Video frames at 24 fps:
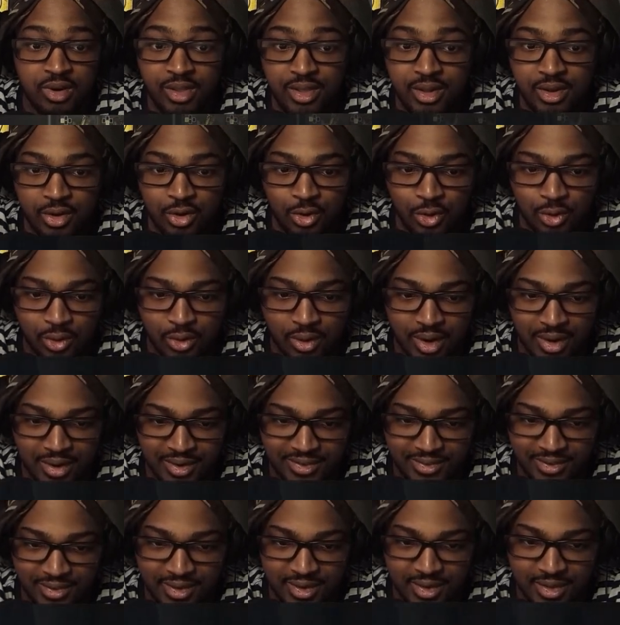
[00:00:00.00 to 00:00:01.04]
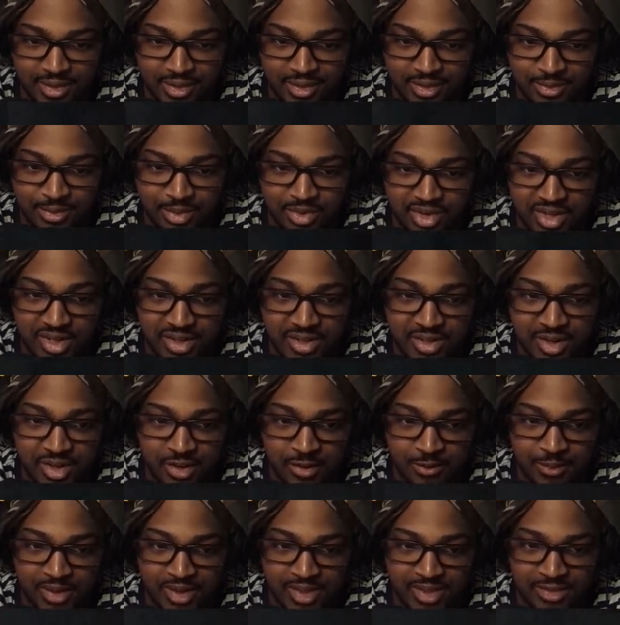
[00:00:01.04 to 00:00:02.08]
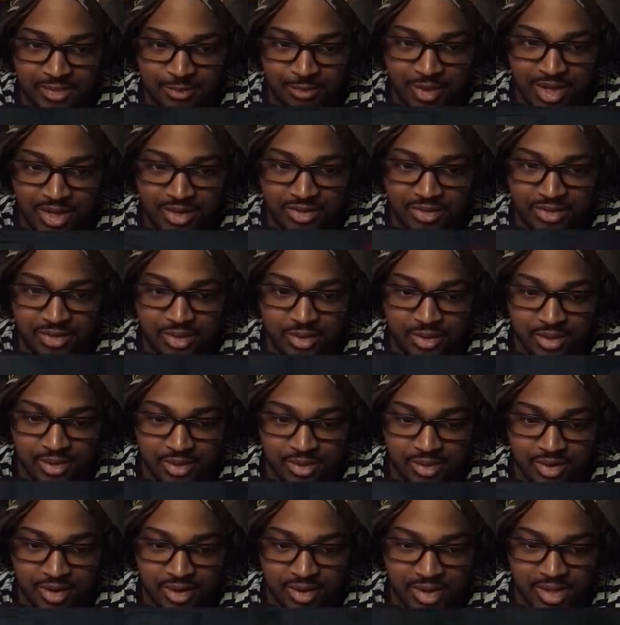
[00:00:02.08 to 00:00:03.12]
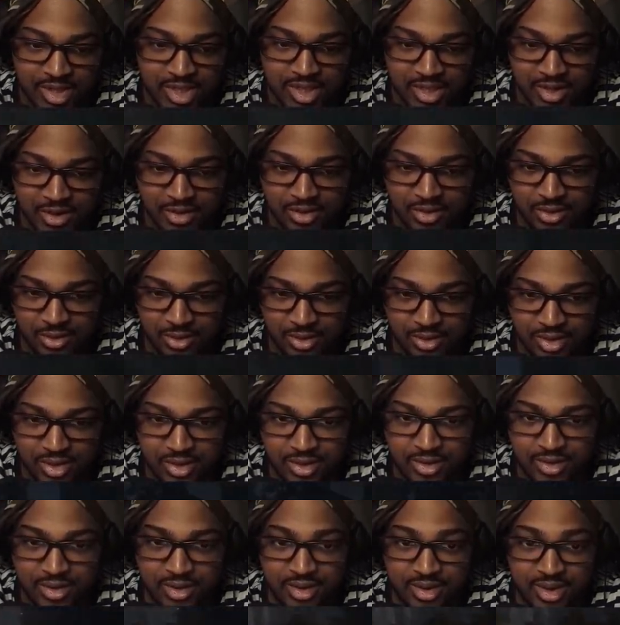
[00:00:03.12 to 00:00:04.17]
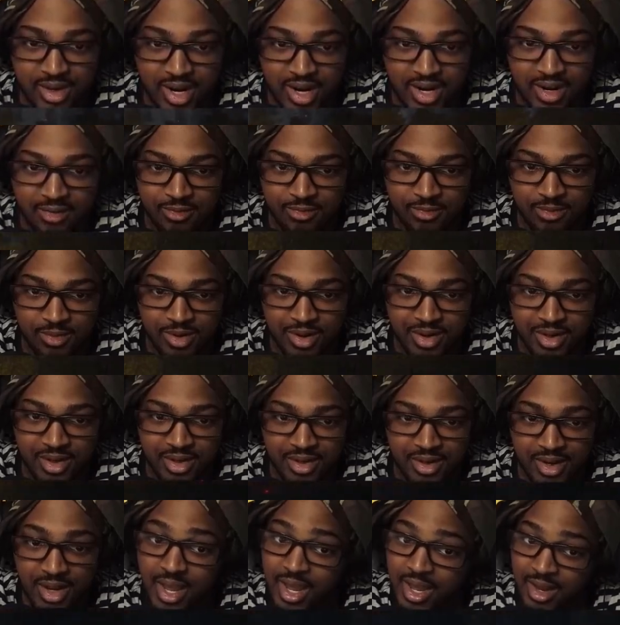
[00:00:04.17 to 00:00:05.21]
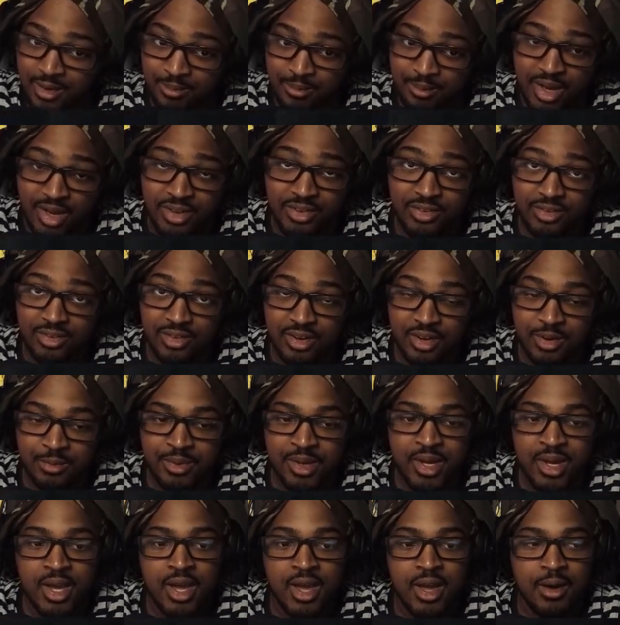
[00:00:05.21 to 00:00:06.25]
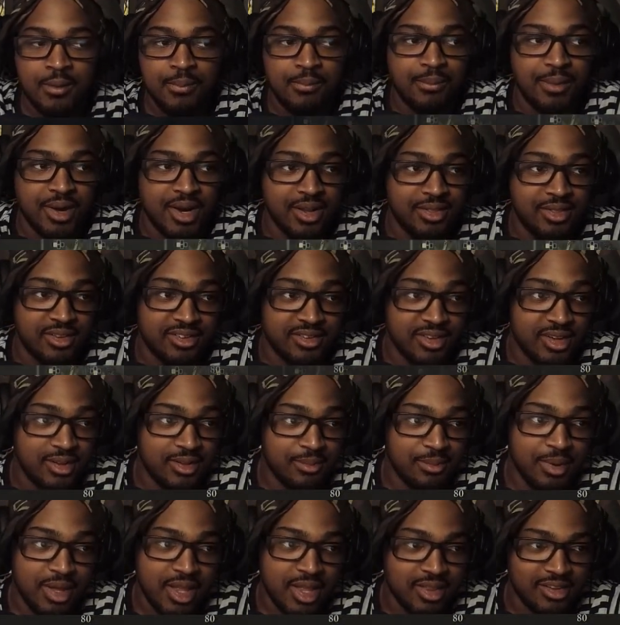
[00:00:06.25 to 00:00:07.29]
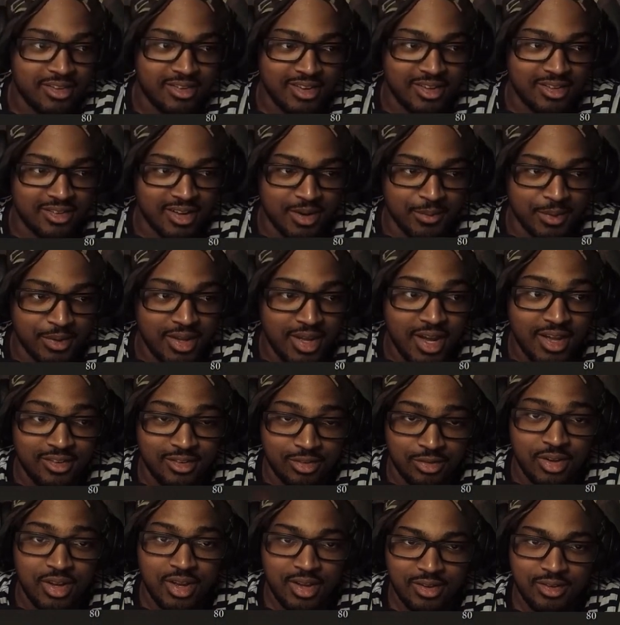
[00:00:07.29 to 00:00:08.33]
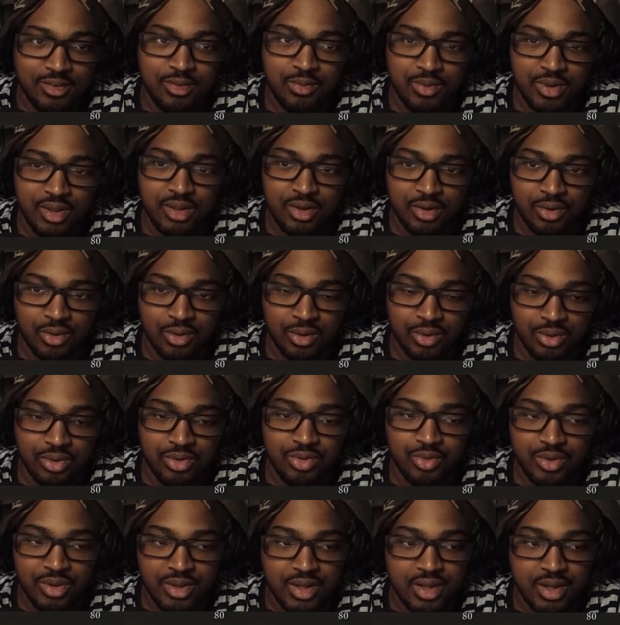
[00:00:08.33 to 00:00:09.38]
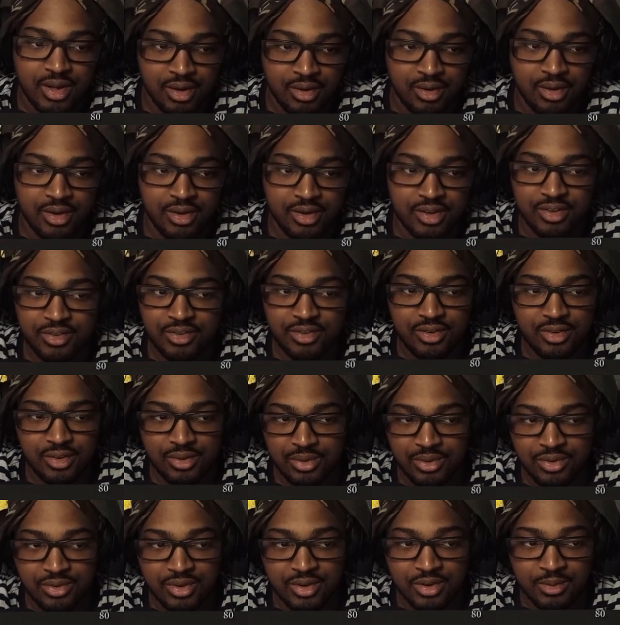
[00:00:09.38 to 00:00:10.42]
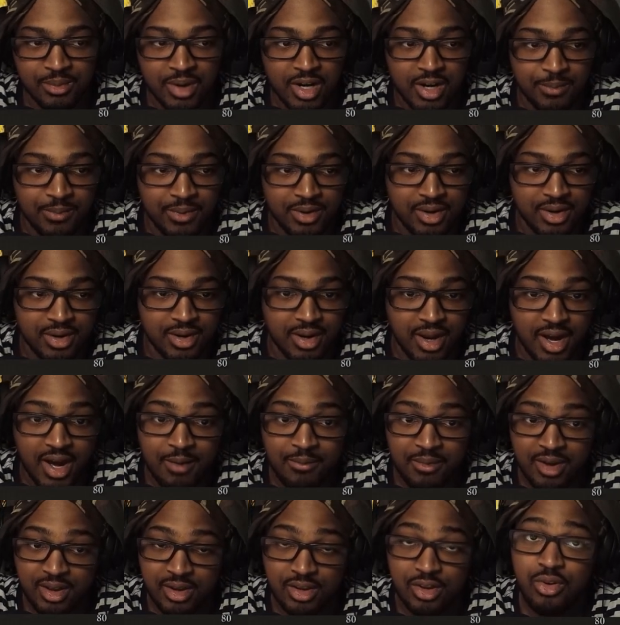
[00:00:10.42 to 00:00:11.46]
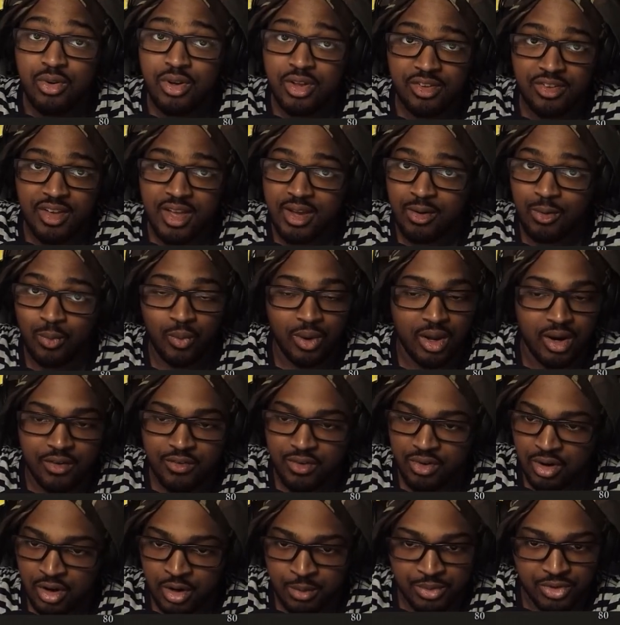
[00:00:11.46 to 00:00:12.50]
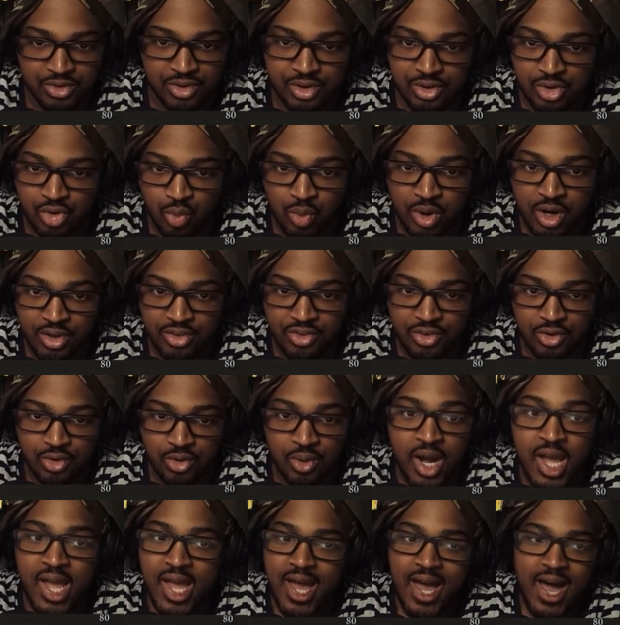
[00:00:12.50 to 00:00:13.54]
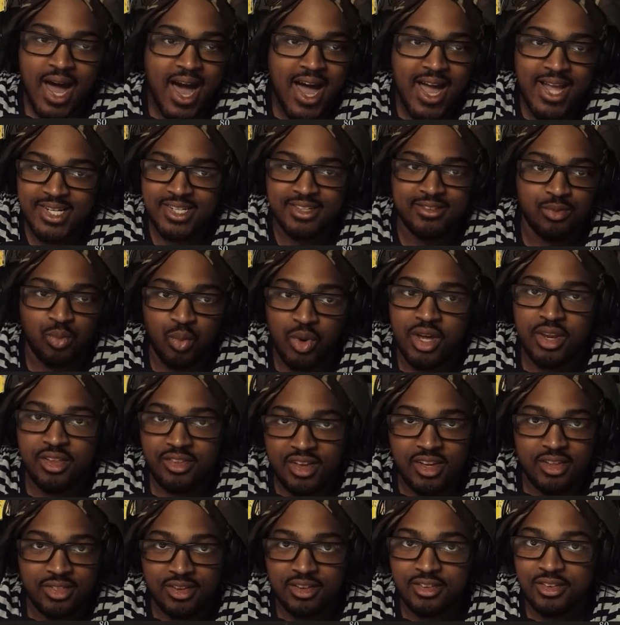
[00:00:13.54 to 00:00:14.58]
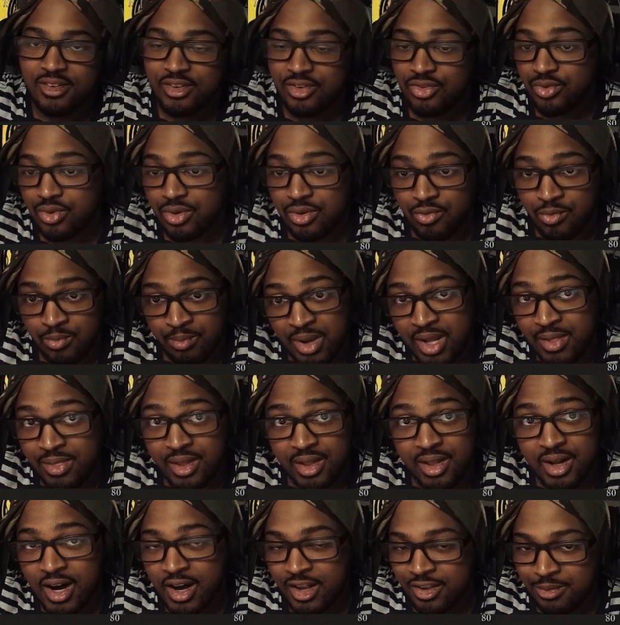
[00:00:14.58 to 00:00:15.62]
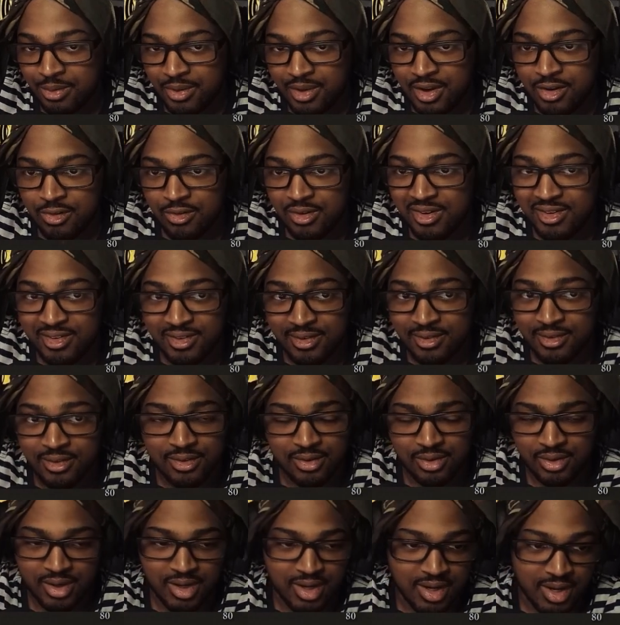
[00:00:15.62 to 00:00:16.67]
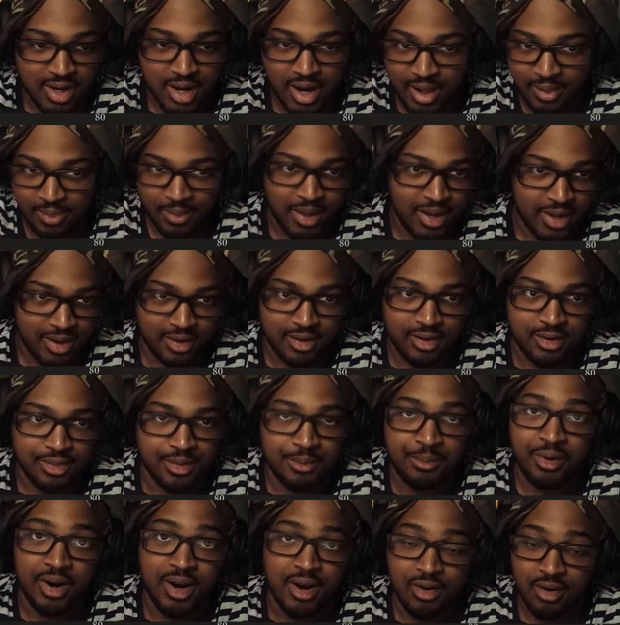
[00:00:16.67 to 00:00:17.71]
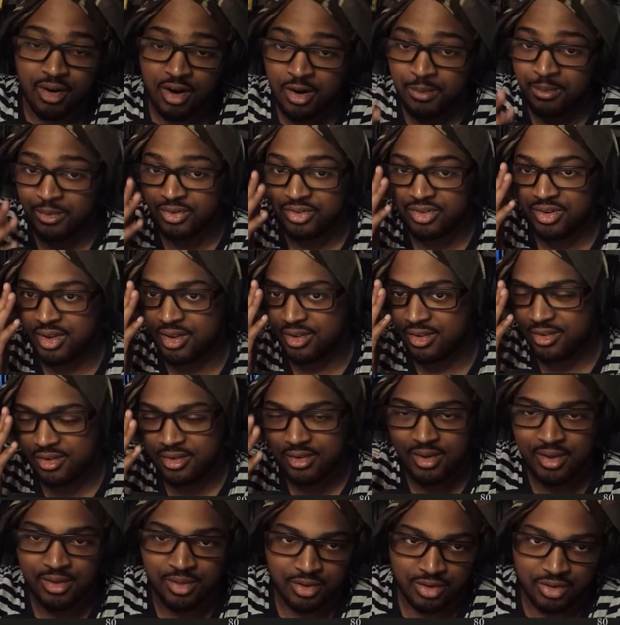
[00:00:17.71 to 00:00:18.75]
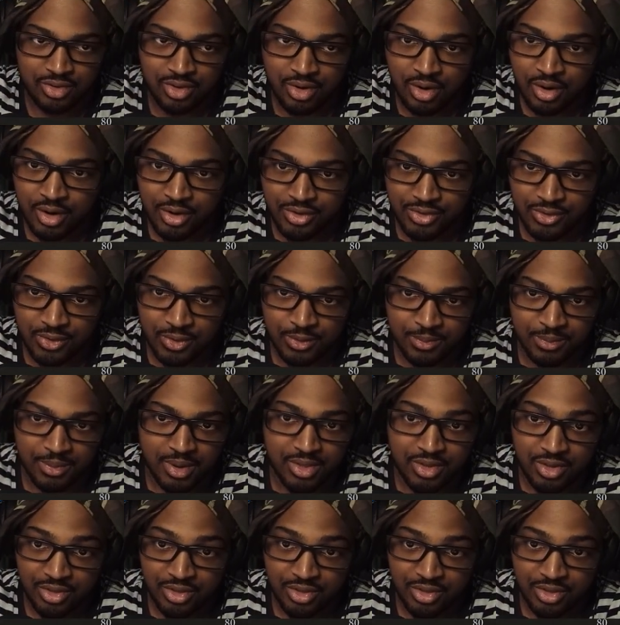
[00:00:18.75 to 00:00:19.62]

cool, honestly. It looks pretty dope. It just makes your tarnished character look kind of rugged and messed up, but at the same time, it's really cool. It's really good just to use it, in my opinion. I mean, you can take whatever armor set you want to. I just want to take this just for mainly cosplay reasons, okay? I like the Briar armor set. It looks awesome.